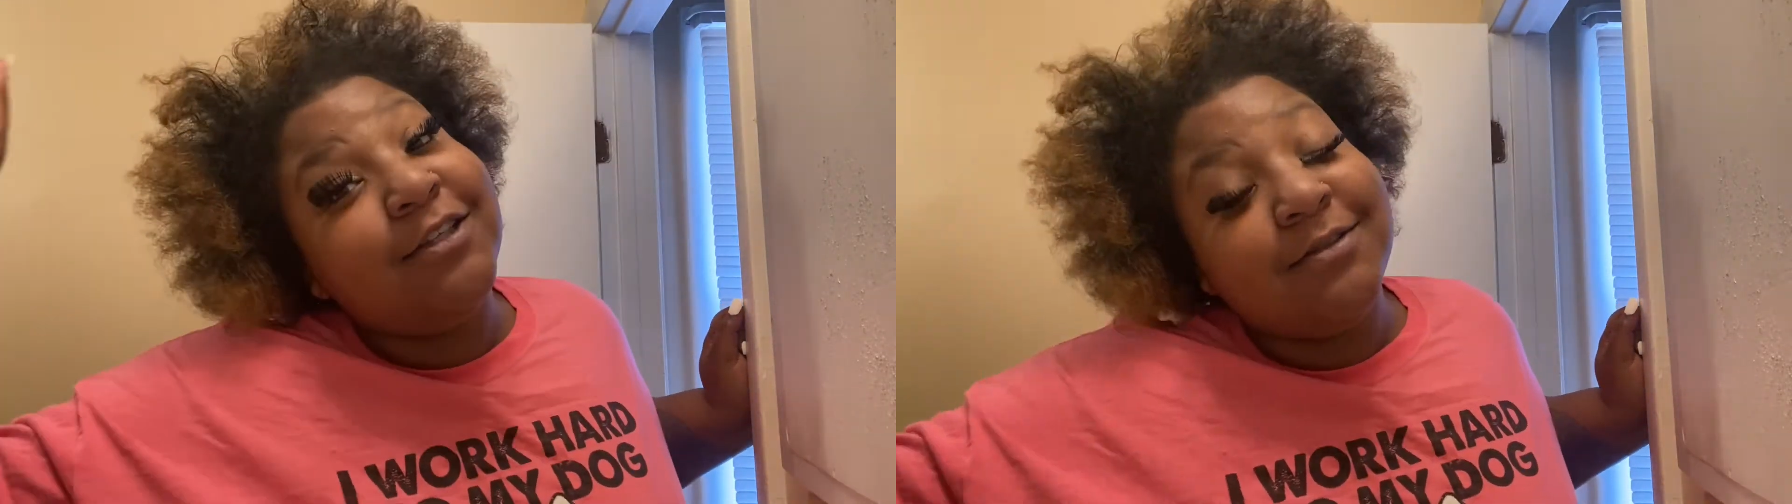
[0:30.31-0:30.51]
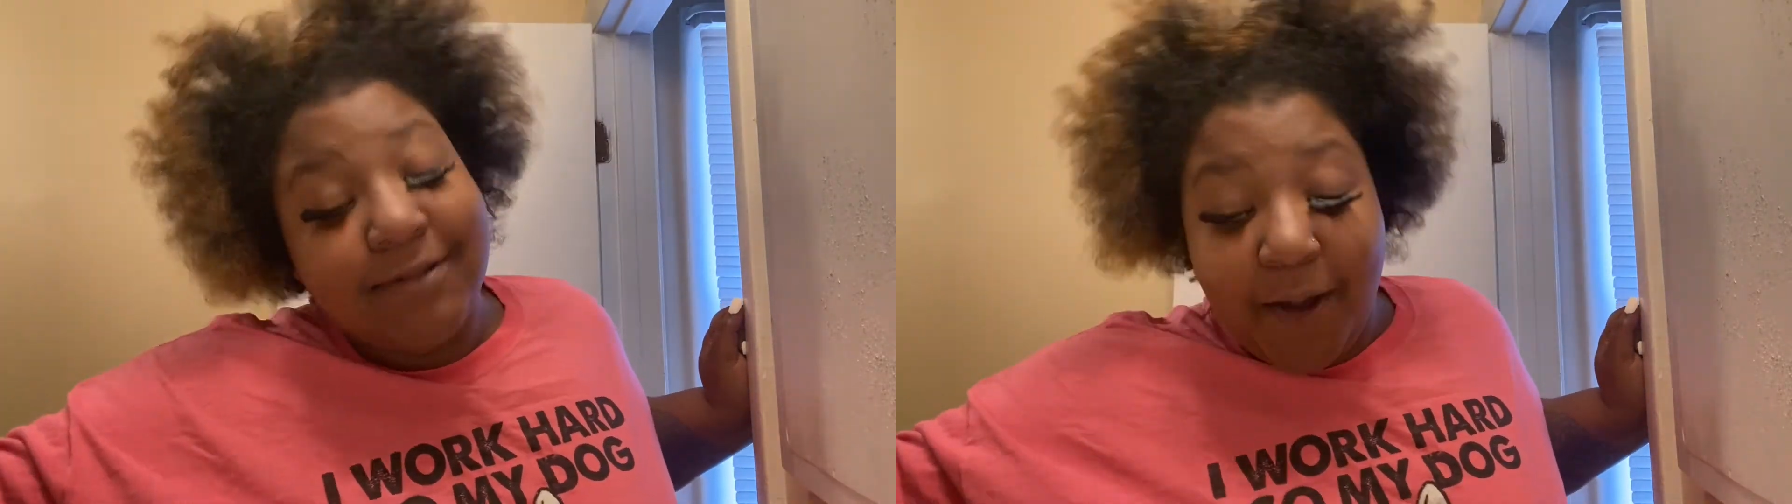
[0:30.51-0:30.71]

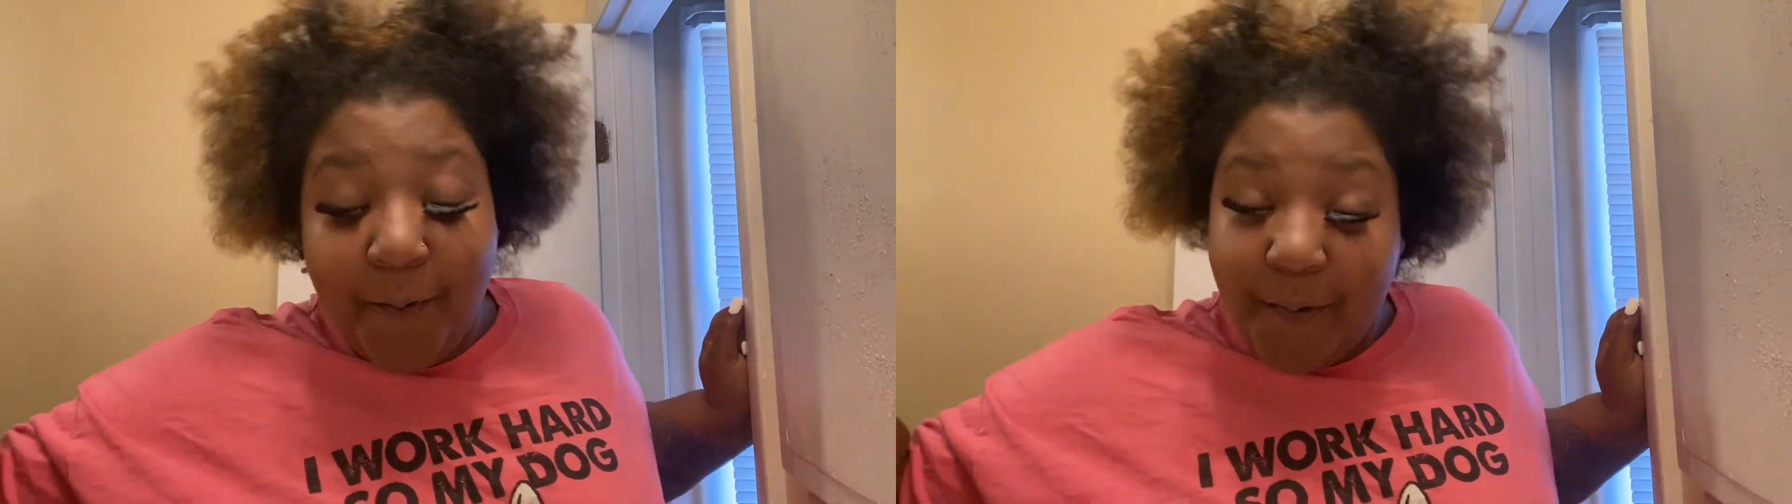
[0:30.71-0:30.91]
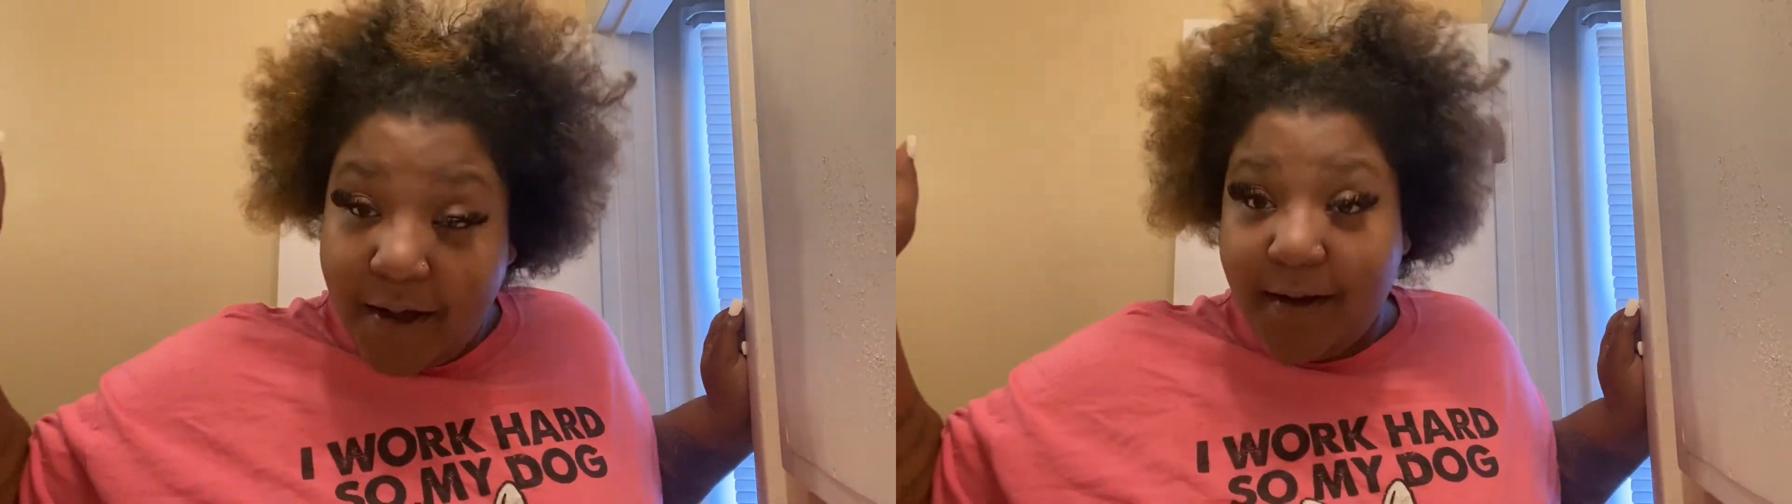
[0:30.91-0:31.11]
new then
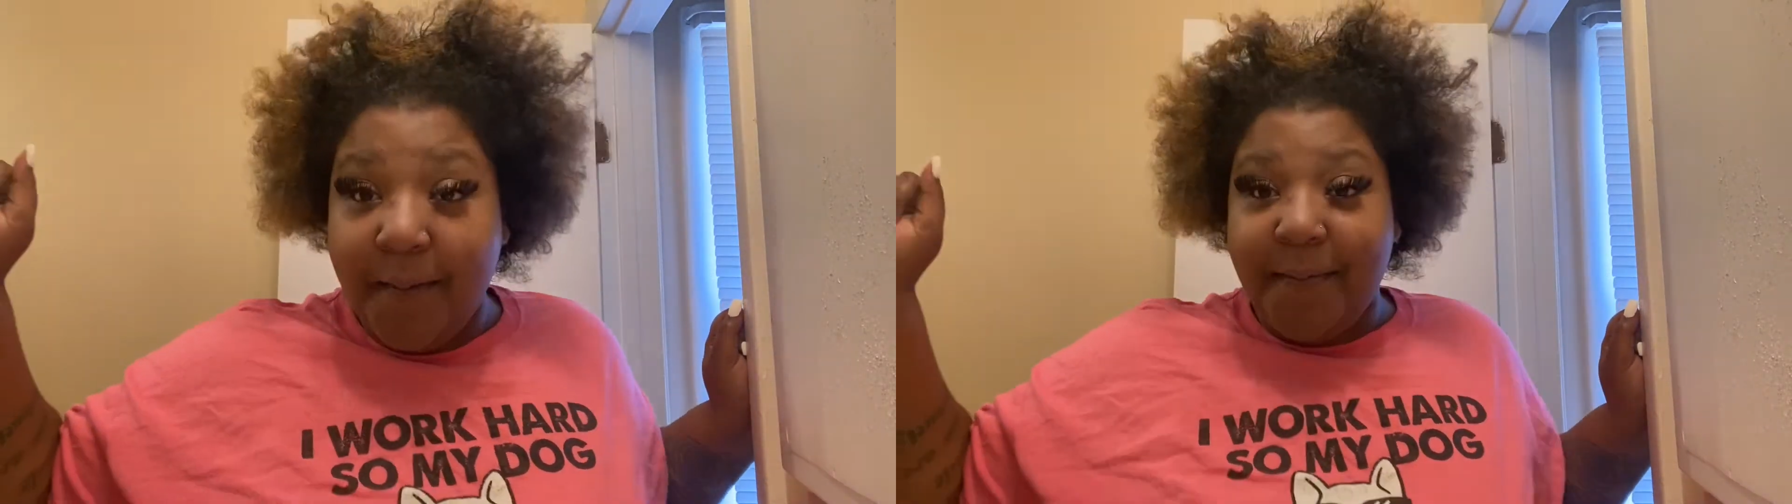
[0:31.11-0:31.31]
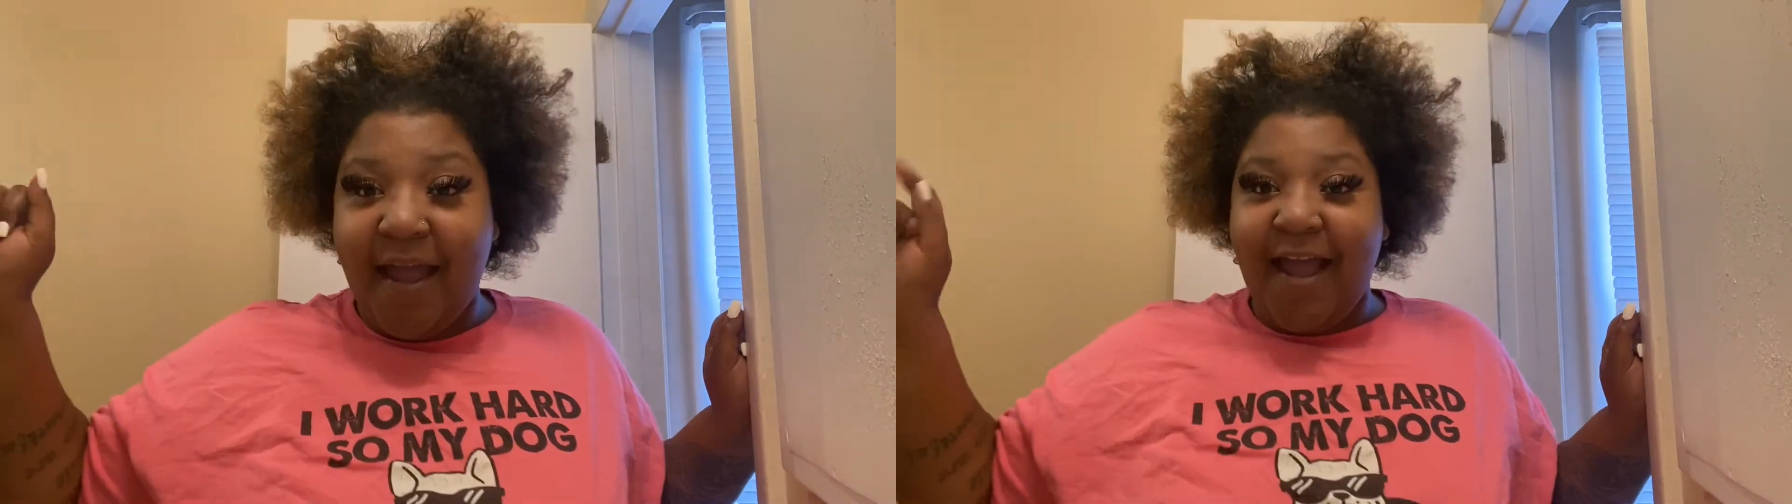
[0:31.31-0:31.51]

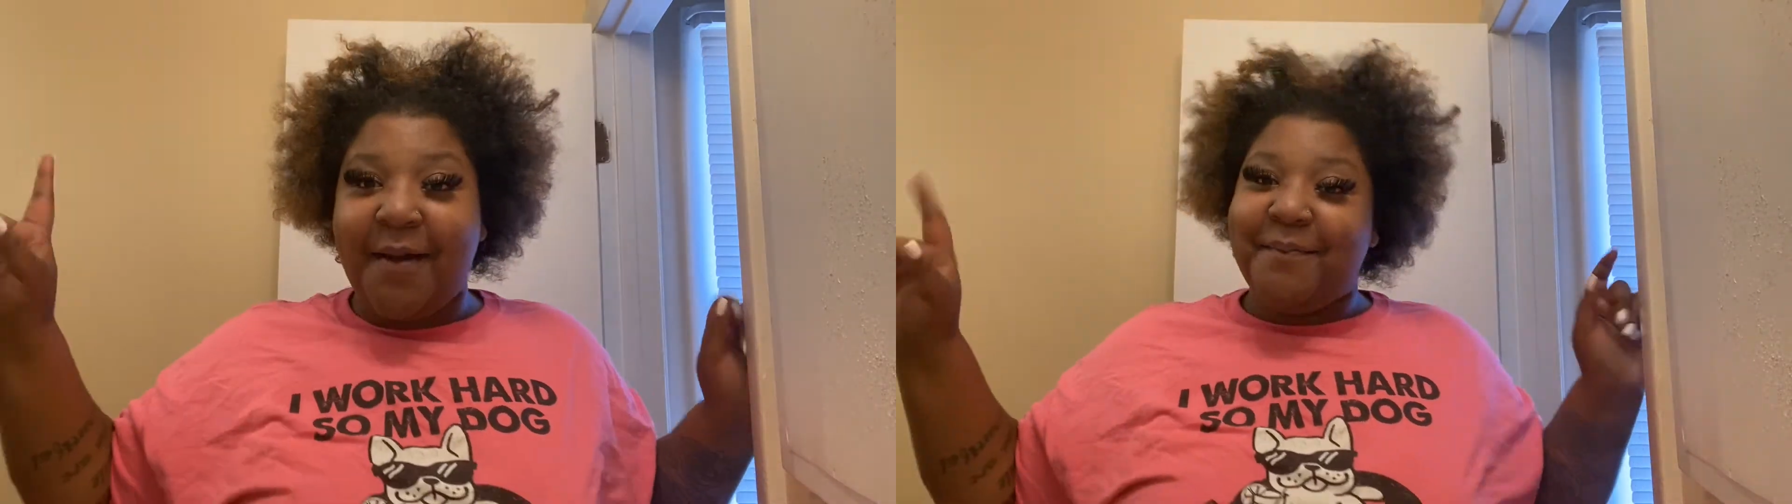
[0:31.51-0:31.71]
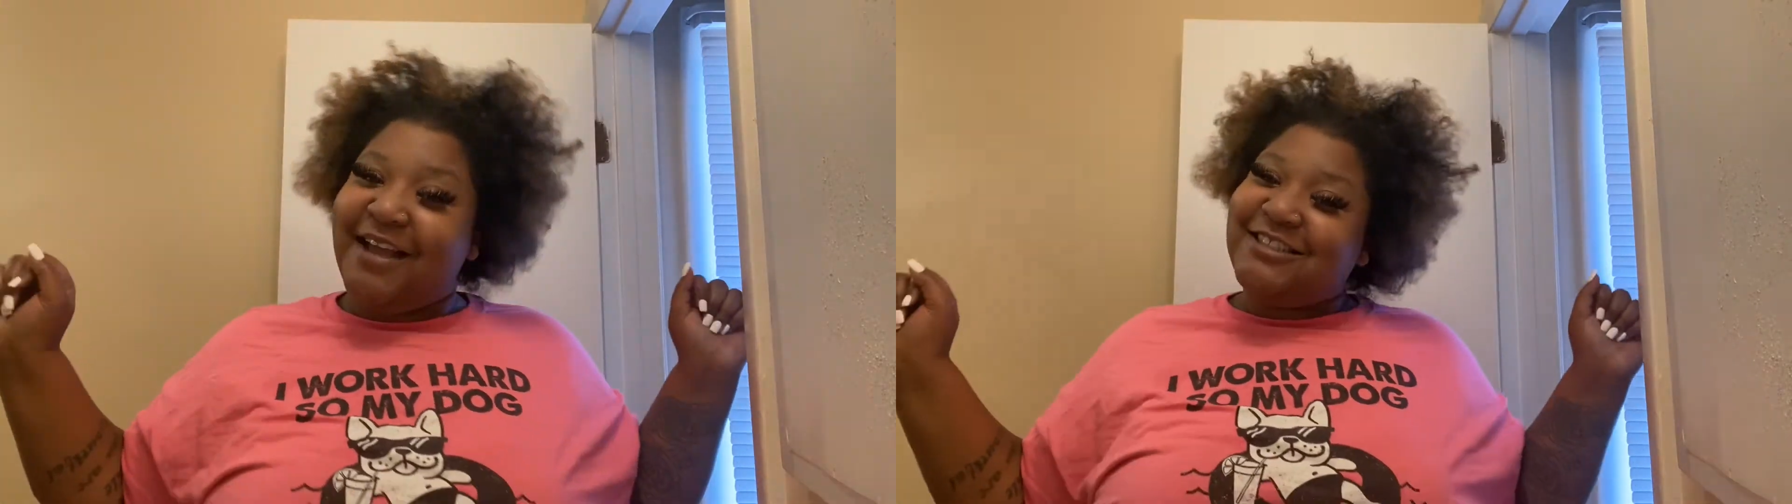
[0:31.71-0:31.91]
welcome back
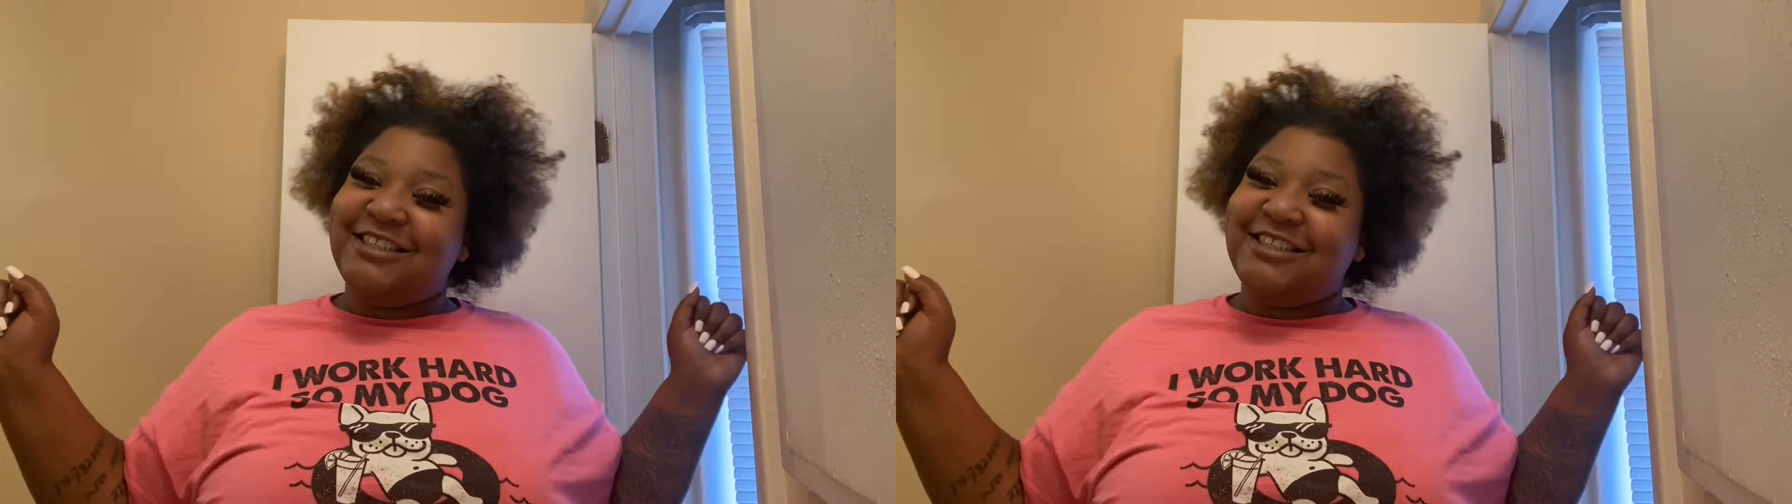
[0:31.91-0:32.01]
make sure